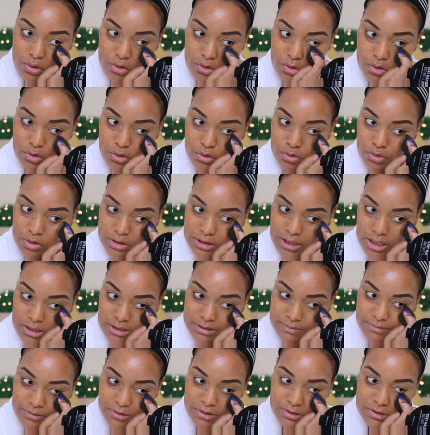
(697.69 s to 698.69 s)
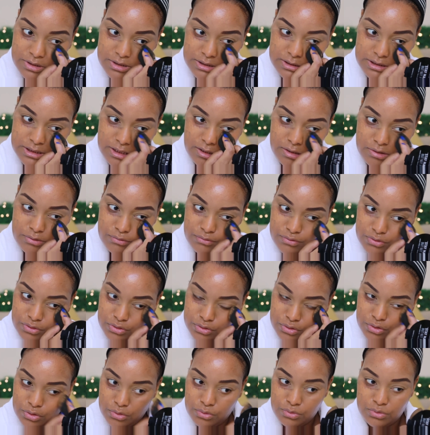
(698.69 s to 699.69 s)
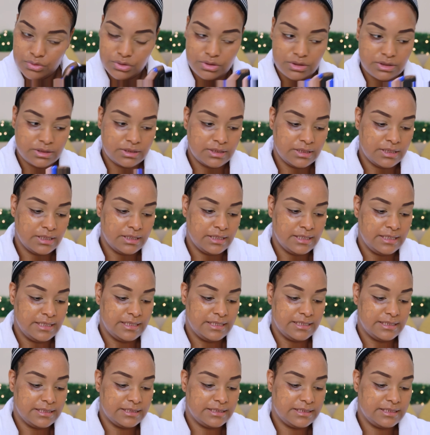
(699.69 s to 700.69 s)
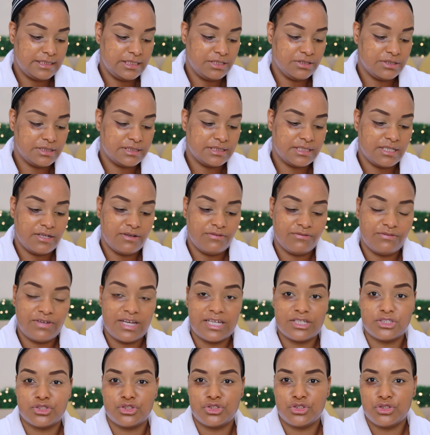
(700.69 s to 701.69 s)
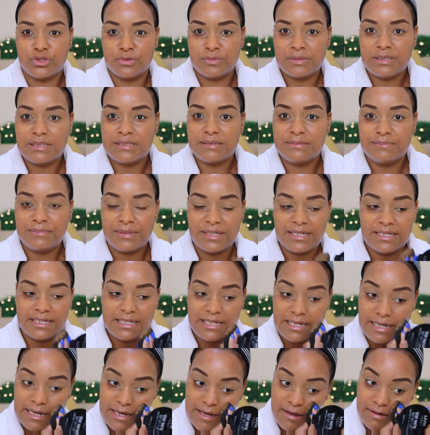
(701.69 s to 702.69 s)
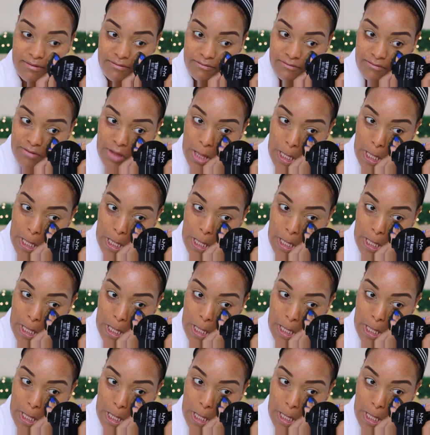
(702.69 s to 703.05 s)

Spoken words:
You look down upon yourself, you don't see yourself as human being enough,